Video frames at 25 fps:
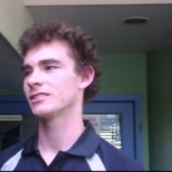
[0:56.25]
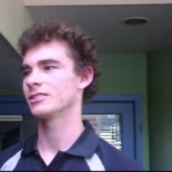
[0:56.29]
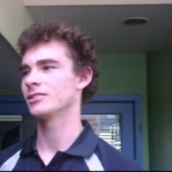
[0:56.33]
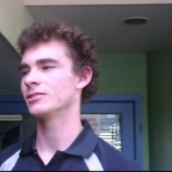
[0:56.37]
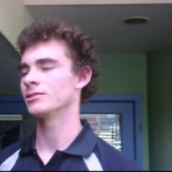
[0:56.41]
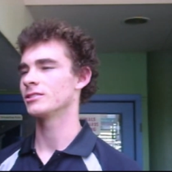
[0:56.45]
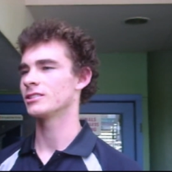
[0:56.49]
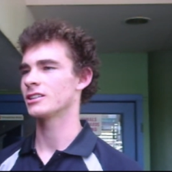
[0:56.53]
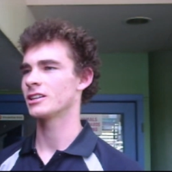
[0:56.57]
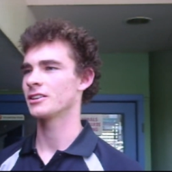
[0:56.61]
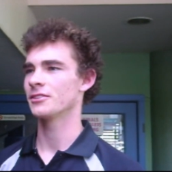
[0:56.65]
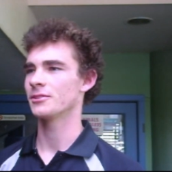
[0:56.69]
all
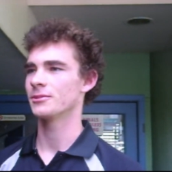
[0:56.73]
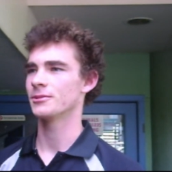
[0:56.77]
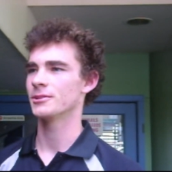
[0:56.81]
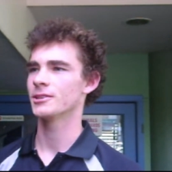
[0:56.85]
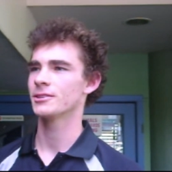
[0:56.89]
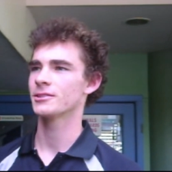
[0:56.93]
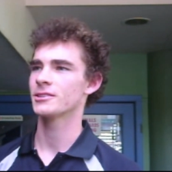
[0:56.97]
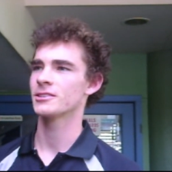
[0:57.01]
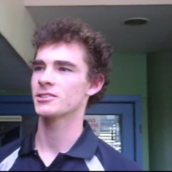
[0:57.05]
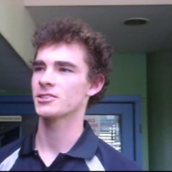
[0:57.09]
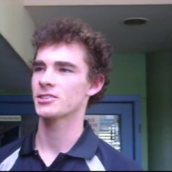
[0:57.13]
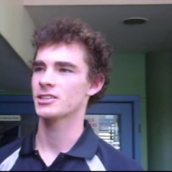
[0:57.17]
around the
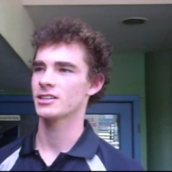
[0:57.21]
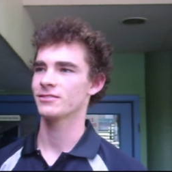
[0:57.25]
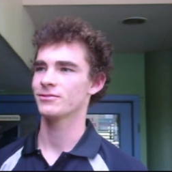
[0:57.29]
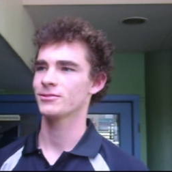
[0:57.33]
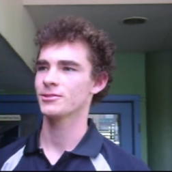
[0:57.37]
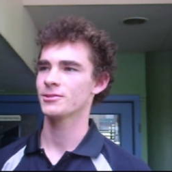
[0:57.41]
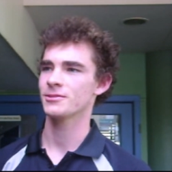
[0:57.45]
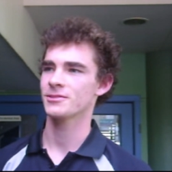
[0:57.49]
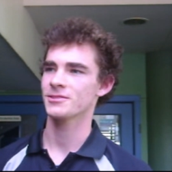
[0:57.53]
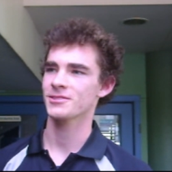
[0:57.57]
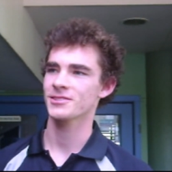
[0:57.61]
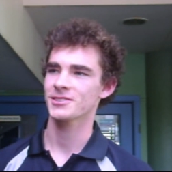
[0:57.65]
world and
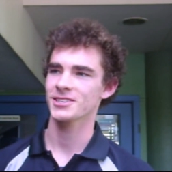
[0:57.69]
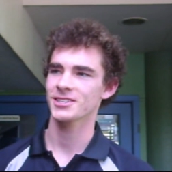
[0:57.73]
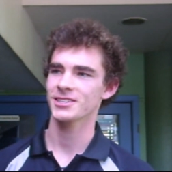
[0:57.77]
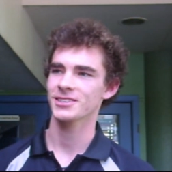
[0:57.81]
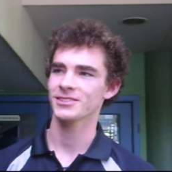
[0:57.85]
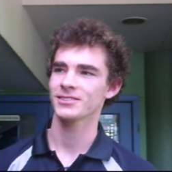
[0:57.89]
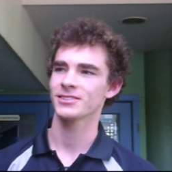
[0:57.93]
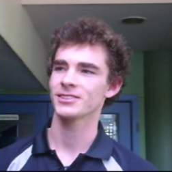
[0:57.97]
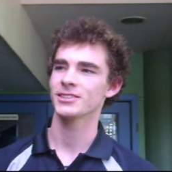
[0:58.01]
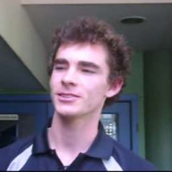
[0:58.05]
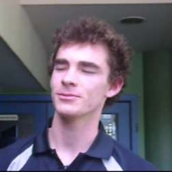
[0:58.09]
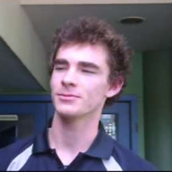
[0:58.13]
travel. So
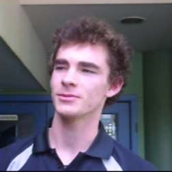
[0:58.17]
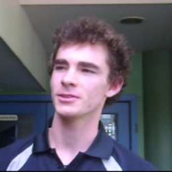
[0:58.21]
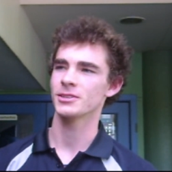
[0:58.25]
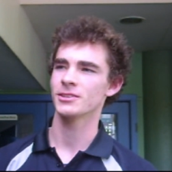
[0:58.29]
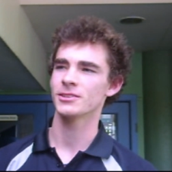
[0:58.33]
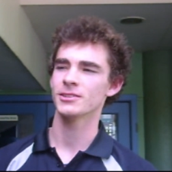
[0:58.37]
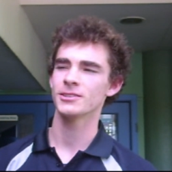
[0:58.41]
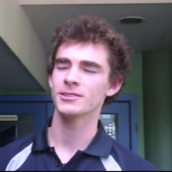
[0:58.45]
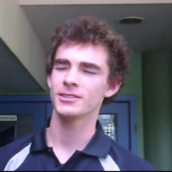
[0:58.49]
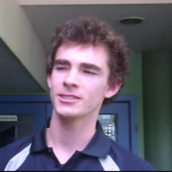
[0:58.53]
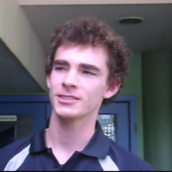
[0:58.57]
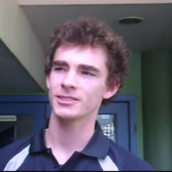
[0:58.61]
that'd be
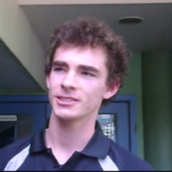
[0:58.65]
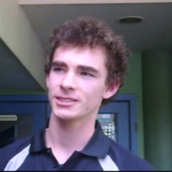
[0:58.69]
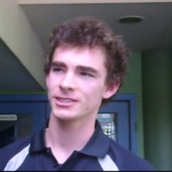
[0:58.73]
cool.